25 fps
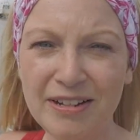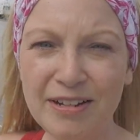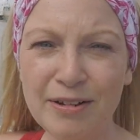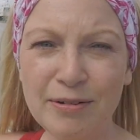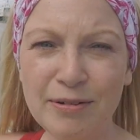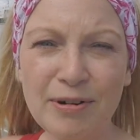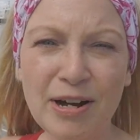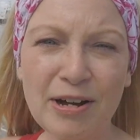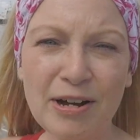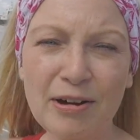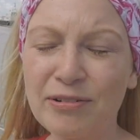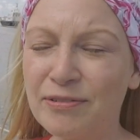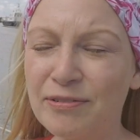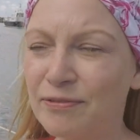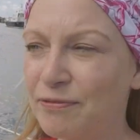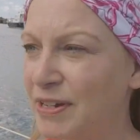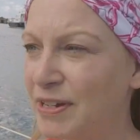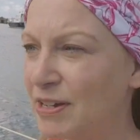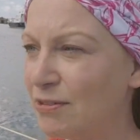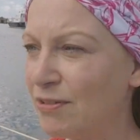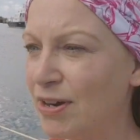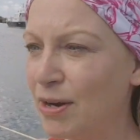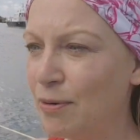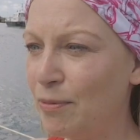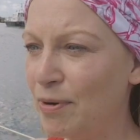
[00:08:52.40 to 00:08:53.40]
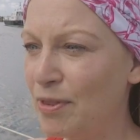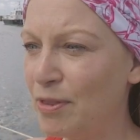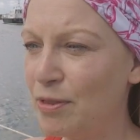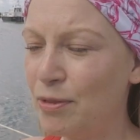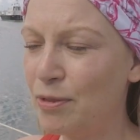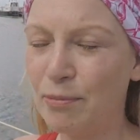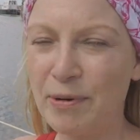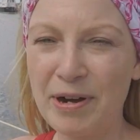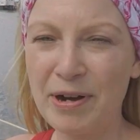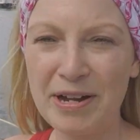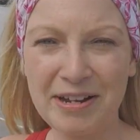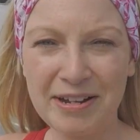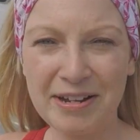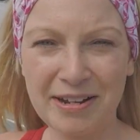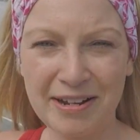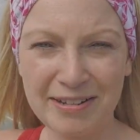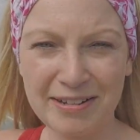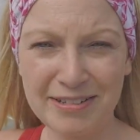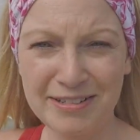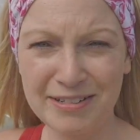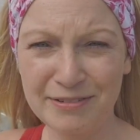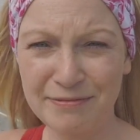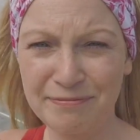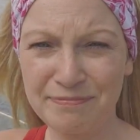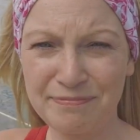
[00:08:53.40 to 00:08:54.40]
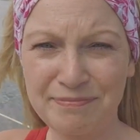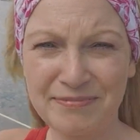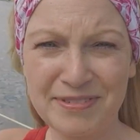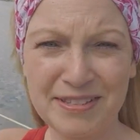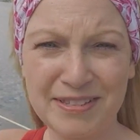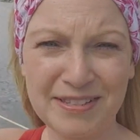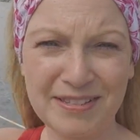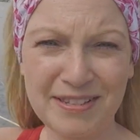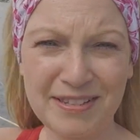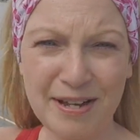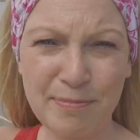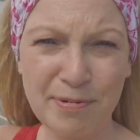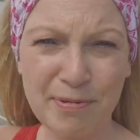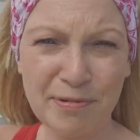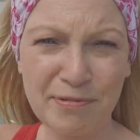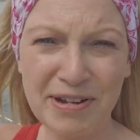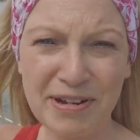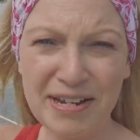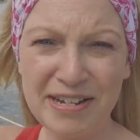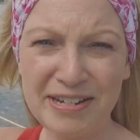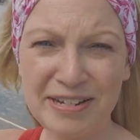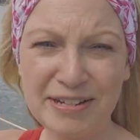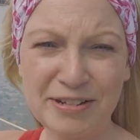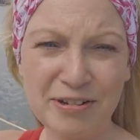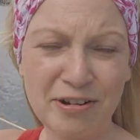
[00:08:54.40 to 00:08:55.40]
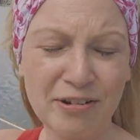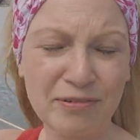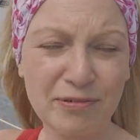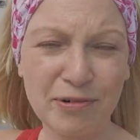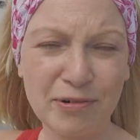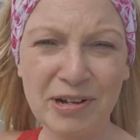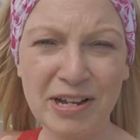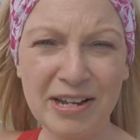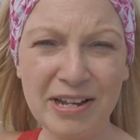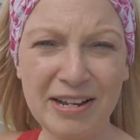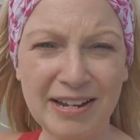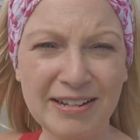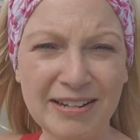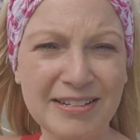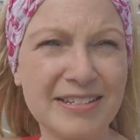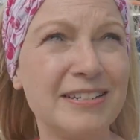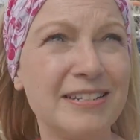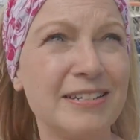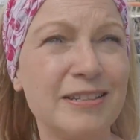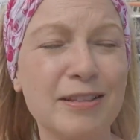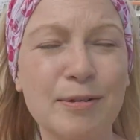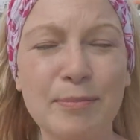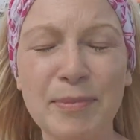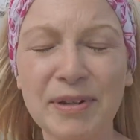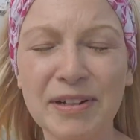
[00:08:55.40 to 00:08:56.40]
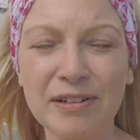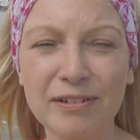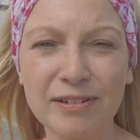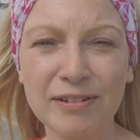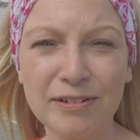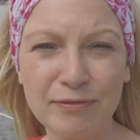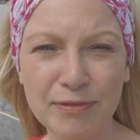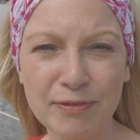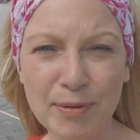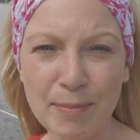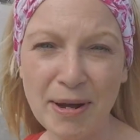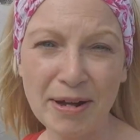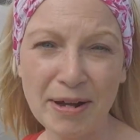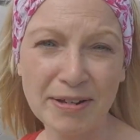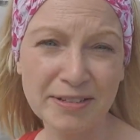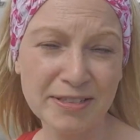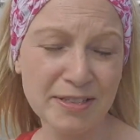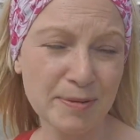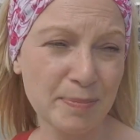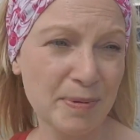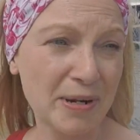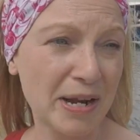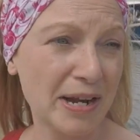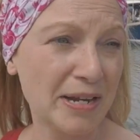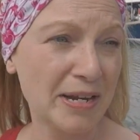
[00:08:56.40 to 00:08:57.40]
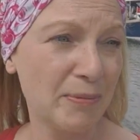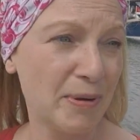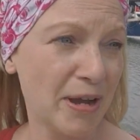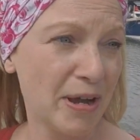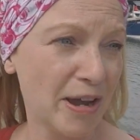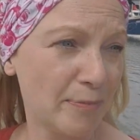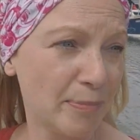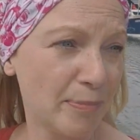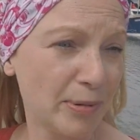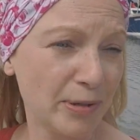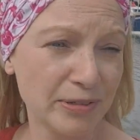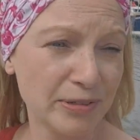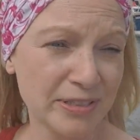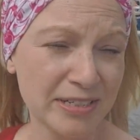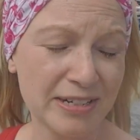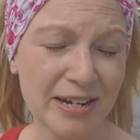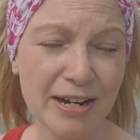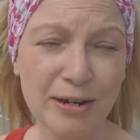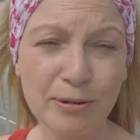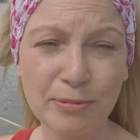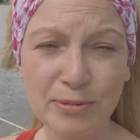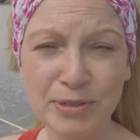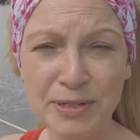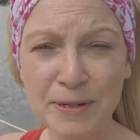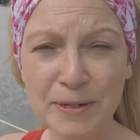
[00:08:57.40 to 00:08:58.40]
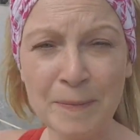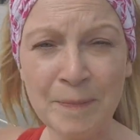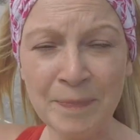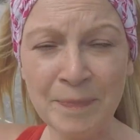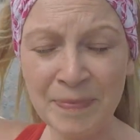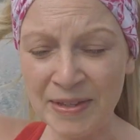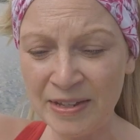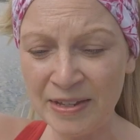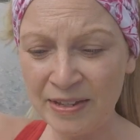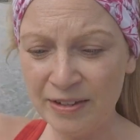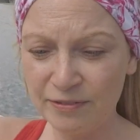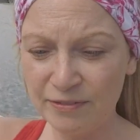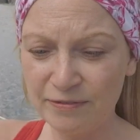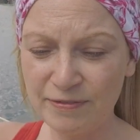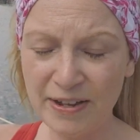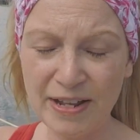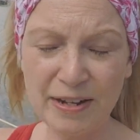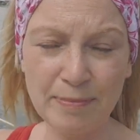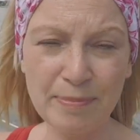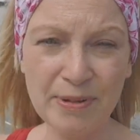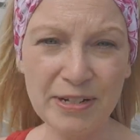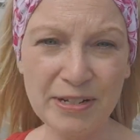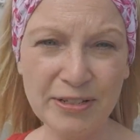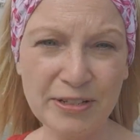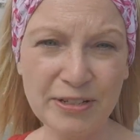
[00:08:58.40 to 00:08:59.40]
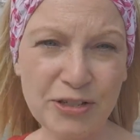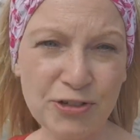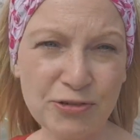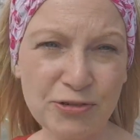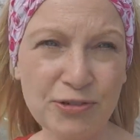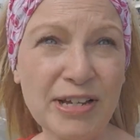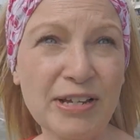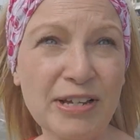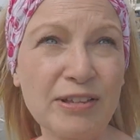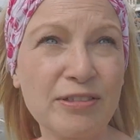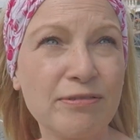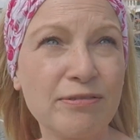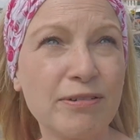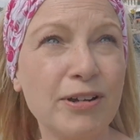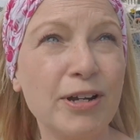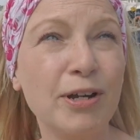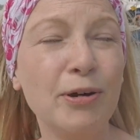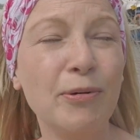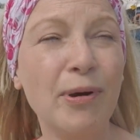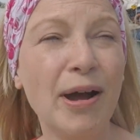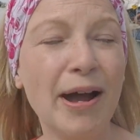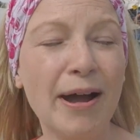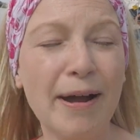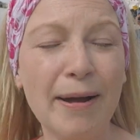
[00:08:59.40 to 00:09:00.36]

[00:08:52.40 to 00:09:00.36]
I couldn't figure out whether the wire kind of separated off or connected in the middle of the mast. But anyway, I pulled it out, fed a bit of string through.